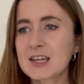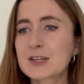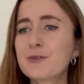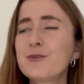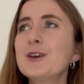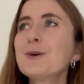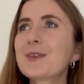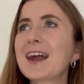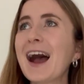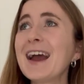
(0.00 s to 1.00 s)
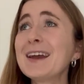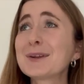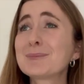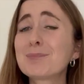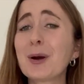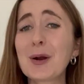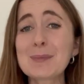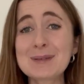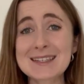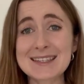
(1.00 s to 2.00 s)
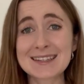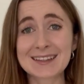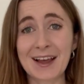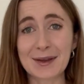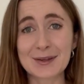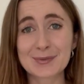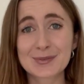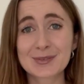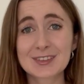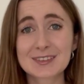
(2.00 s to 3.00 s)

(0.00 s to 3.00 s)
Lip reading: To feel that I had a purpose in life.